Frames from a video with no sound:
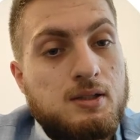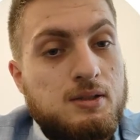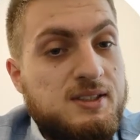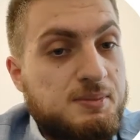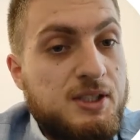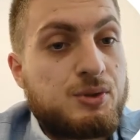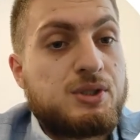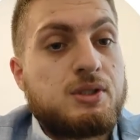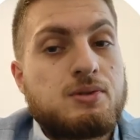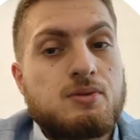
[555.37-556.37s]
these
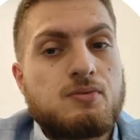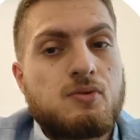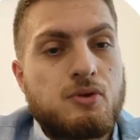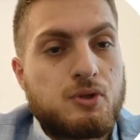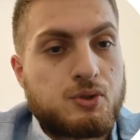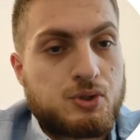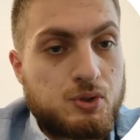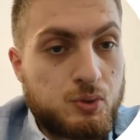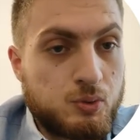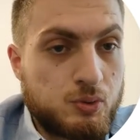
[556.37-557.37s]
matrices for those
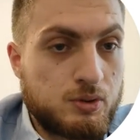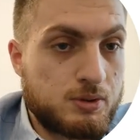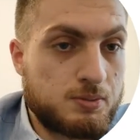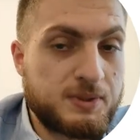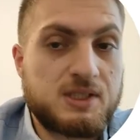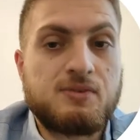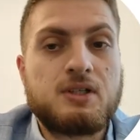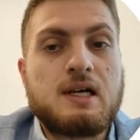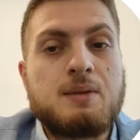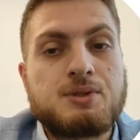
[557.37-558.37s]
two specific
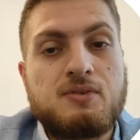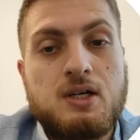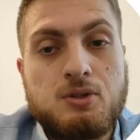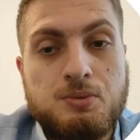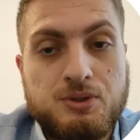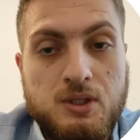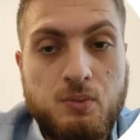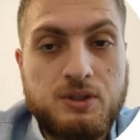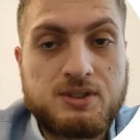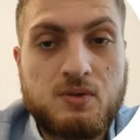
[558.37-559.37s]
types of attributes that
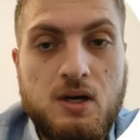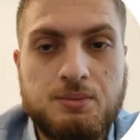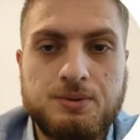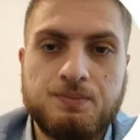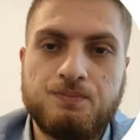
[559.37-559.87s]
we described.